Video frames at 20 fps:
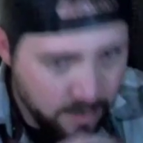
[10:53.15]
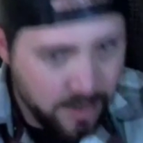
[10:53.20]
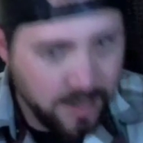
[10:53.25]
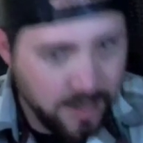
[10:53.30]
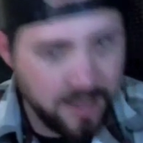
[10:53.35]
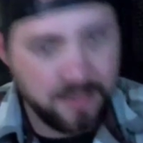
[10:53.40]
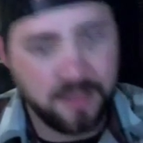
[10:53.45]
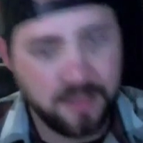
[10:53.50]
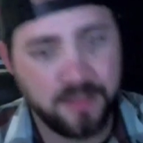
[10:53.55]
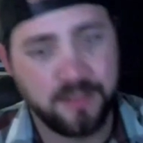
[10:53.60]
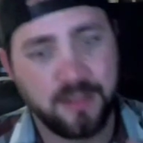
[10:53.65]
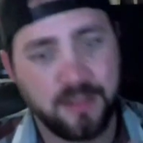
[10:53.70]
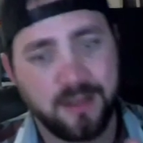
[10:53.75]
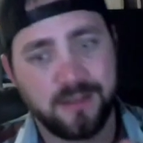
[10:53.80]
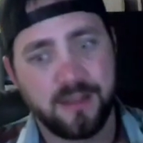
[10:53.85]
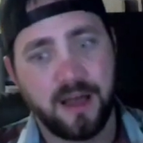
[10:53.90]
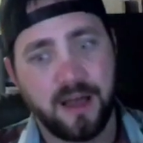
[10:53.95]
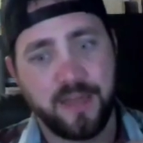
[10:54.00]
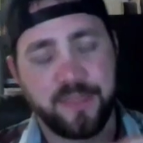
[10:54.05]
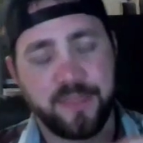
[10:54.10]
And then
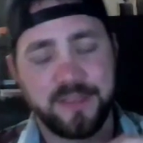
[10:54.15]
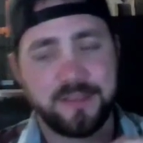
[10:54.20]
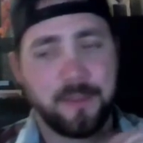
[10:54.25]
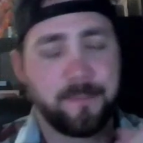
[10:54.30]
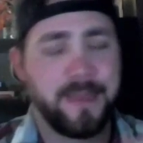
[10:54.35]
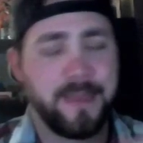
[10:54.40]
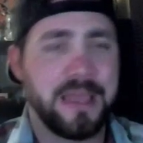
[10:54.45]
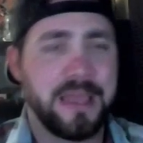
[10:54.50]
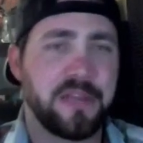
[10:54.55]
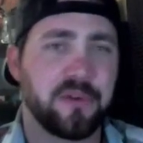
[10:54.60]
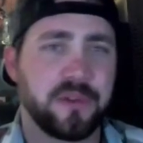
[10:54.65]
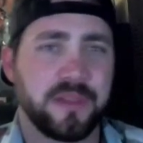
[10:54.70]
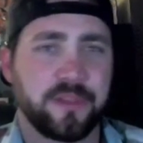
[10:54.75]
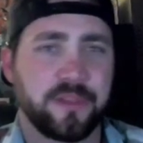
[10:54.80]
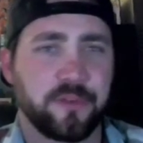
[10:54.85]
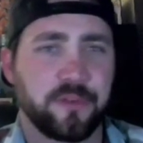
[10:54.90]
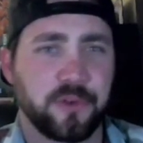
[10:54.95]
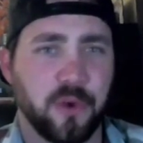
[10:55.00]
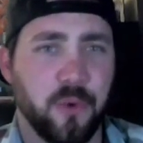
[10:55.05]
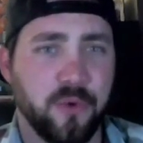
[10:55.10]
I think the bakery that
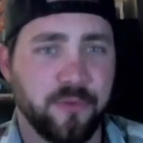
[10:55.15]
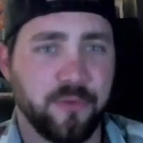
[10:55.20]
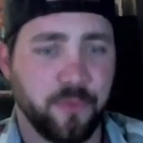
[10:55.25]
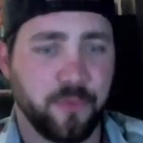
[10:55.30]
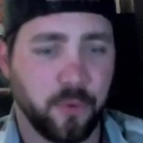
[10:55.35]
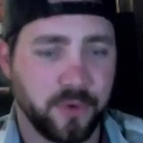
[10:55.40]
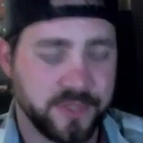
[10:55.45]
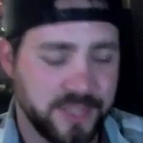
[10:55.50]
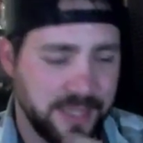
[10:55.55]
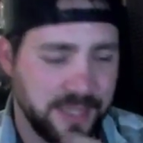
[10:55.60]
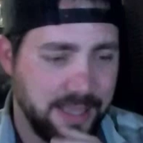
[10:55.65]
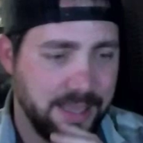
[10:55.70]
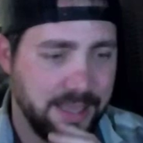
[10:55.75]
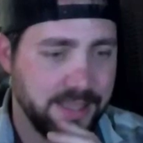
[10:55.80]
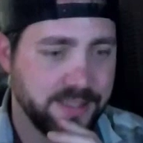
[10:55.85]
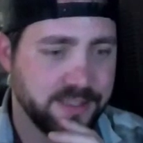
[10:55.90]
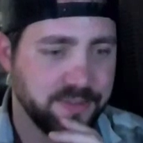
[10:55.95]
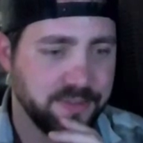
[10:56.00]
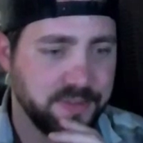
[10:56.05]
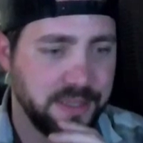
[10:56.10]
they're going for is like
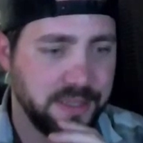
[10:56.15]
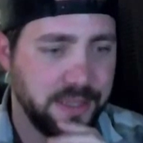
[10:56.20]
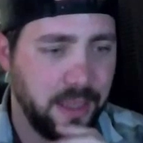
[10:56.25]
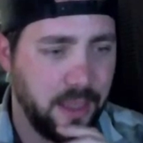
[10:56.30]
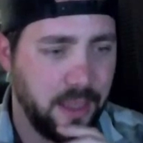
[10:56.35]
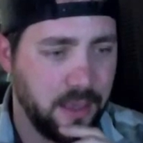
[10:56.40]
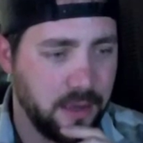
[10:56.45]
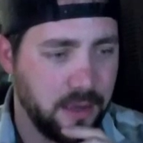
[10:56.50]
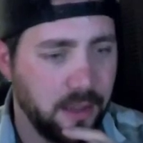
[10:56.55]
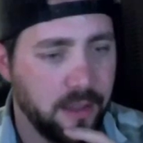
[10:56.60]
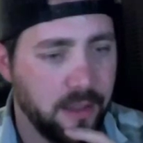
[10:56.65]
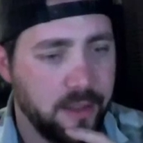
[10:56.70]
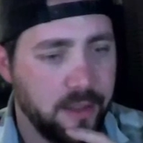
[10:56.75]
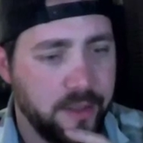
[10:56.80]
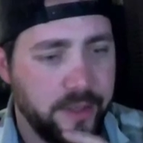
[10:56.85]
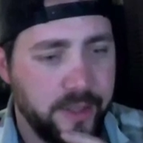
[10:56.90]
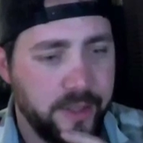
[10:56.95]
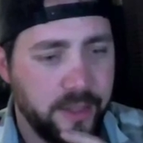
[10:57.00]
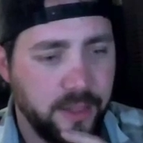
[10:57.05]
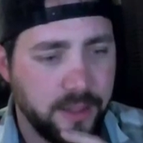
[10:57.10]
hints of like
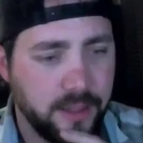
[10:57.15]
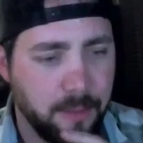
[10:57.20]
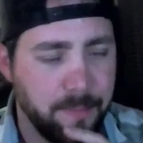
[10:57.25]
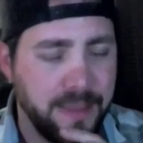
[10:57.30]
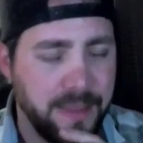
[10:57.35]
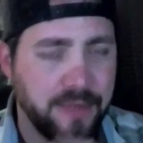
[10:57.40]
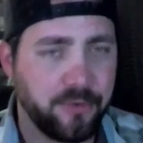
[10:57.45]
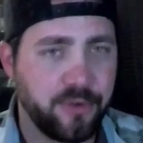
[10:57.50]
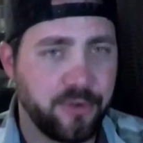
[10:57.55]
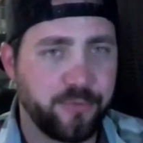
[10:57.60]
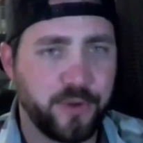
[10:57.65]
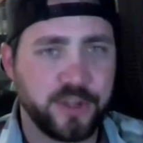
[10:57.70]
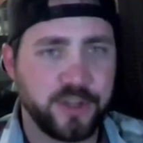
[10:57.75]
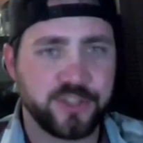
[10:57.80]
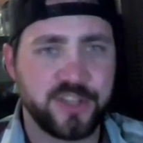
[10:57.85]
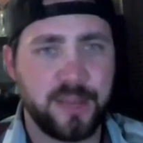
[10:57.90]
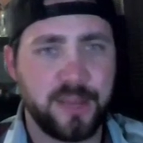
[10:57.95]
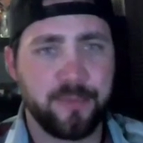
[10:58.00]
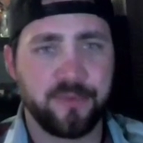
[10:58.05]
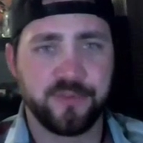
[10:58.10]
a bakery fresh
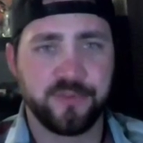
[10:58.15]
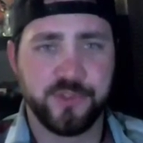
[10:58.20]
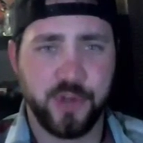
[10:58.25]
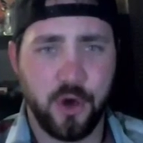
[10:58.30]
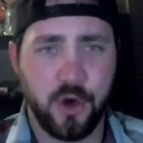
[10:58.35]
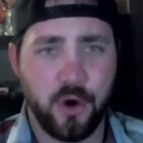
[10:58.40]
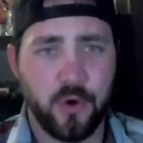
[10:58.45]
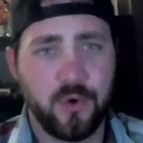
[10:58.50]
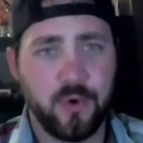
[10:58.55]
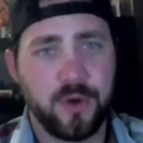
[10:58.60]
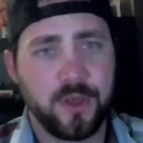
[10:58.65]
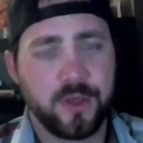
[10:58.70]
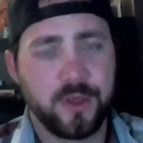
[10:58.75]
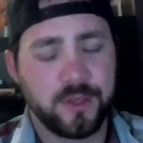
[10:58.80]
type of dough.